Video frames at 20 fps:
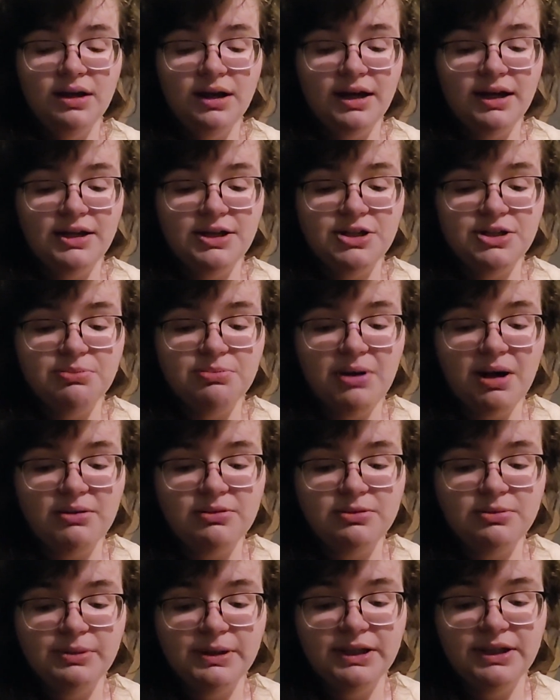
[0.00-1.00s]
I should
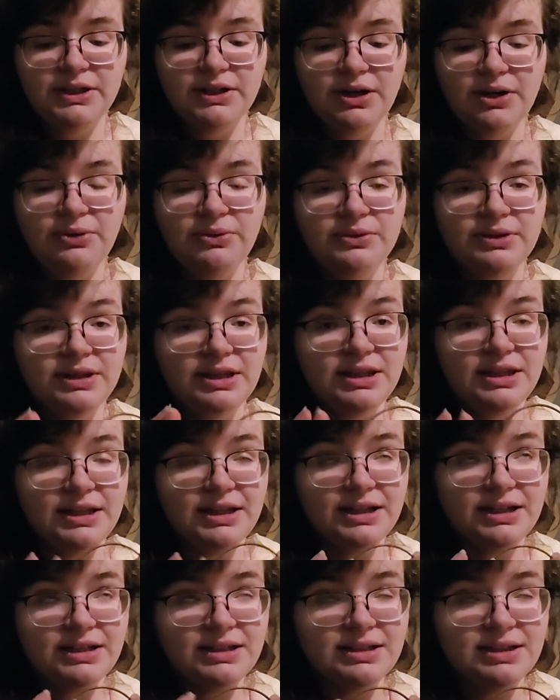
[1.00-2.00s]
probably go. The
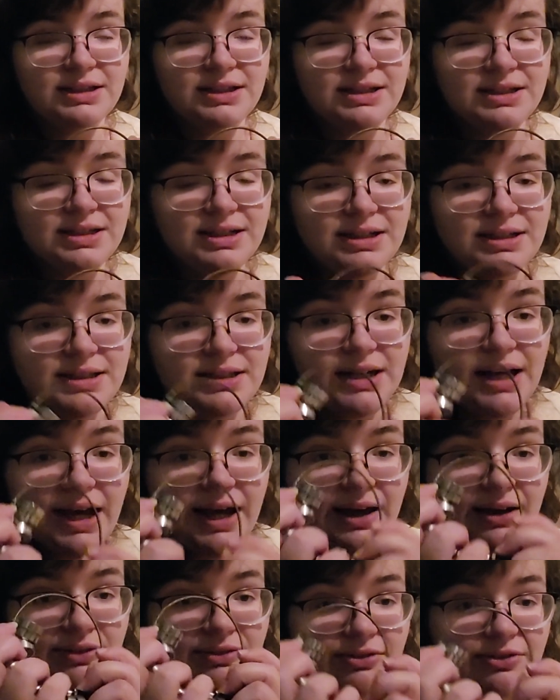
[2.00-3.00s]
thing is that this doesn't
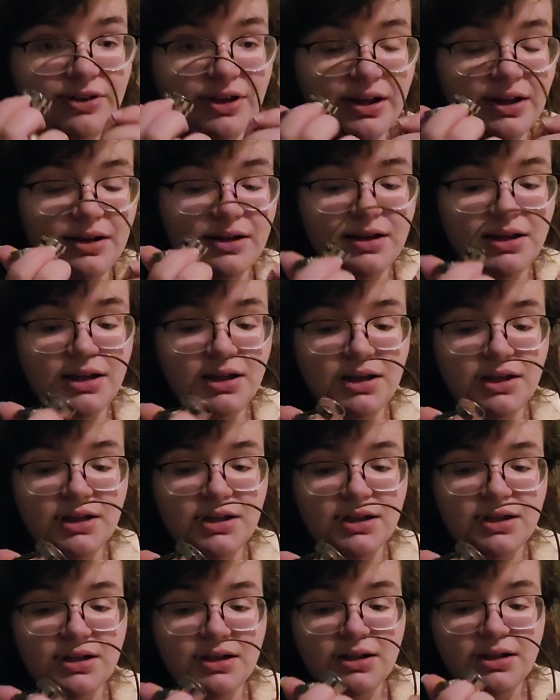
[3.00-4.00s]
have
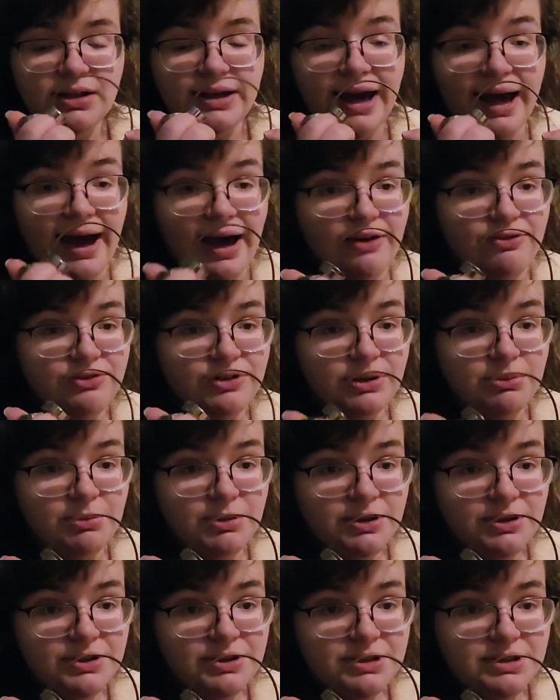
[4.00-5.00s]
half
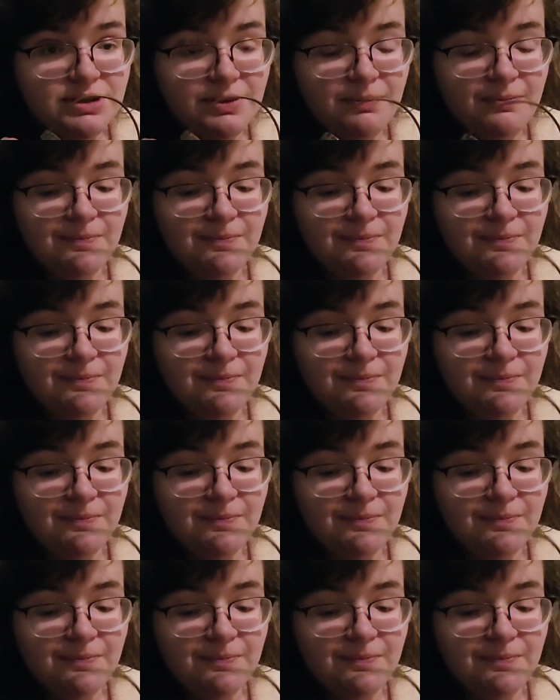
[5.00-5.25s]
numbers.